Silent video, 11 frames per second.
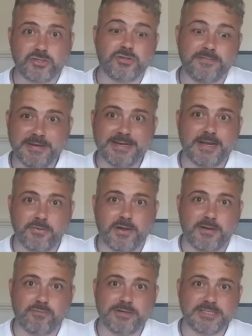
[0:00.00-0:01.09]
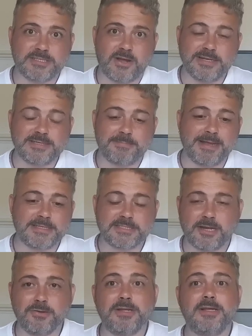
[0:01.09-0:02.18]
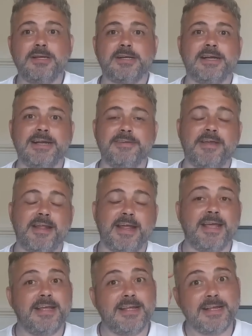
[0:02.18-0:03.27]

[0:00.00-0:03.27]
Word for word: to the video that I've already started to make. So I'm going to leave that there.